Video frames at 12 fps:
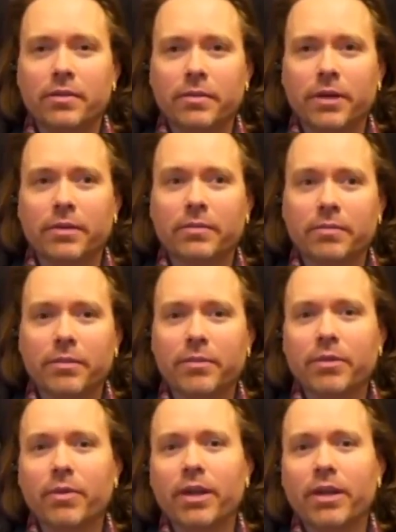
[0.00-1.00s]
Well,
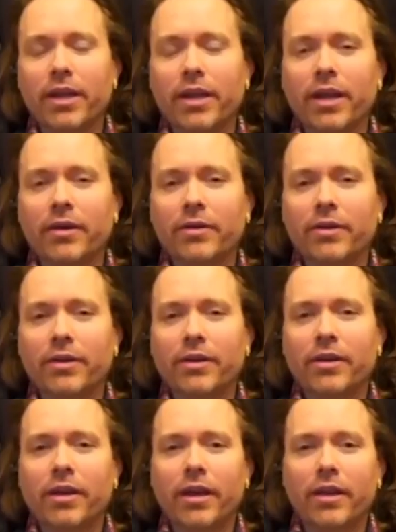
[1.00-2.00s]
maybe one day now.
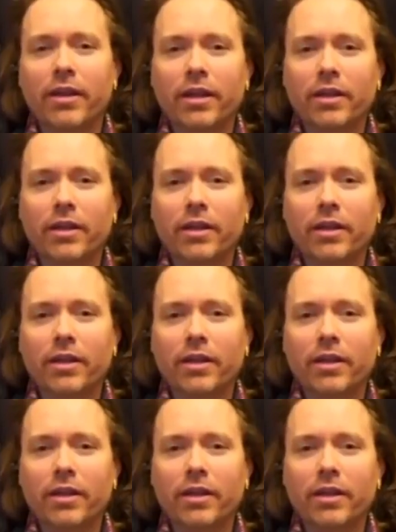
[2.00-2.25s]
And